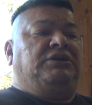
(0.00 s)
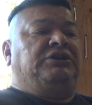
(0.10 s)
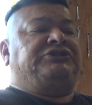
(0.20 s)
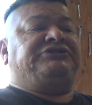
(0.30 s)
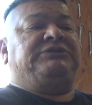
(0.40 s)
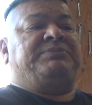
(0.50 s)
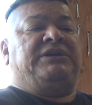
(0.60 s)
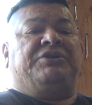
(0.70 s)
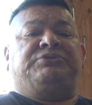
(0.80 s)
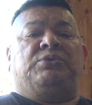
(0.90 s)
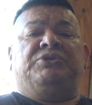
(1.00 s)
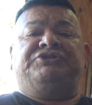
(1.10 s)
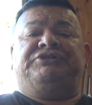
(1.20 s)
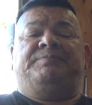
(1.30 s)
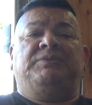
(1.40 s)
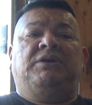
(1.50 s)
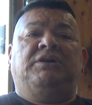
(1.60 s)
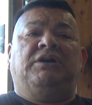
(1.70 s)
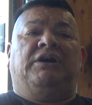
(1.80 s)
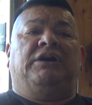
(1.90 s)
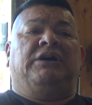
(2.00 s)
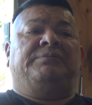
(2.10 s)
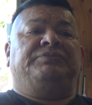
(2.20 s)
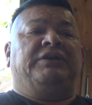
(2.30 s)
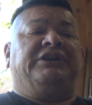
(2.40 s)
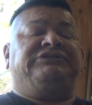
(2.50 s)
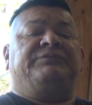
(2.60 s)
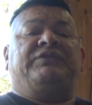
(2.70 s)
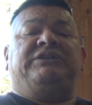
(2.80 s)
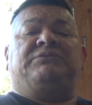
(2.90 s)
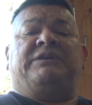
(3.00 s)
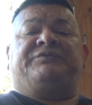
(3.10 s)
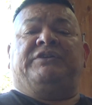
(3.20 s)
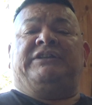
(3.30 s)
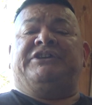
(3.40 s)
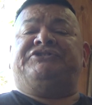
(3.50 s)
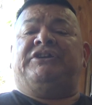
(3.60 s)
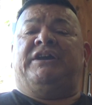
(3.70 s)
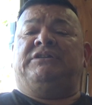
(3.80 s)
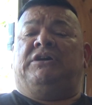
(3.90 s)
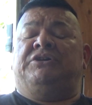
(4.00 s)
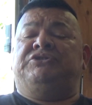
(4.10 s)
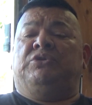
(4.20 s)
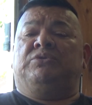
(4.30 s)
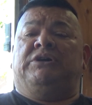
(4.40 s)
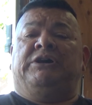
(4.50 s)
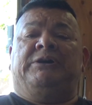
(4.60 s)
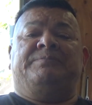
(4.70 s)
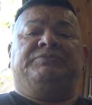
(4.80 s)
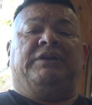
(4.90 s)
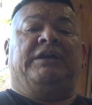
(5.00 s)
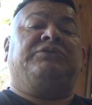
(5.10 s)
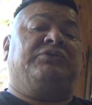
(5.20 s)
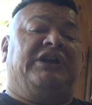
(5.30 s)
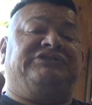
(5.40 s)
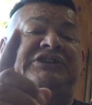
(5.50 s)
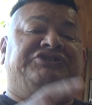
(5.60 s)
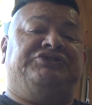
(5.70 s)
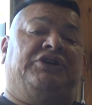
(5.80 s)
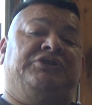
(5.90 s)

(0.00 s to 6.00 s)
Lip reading: Jesse B Outdoors. Excellent video, my friend, last night on your and congratulations on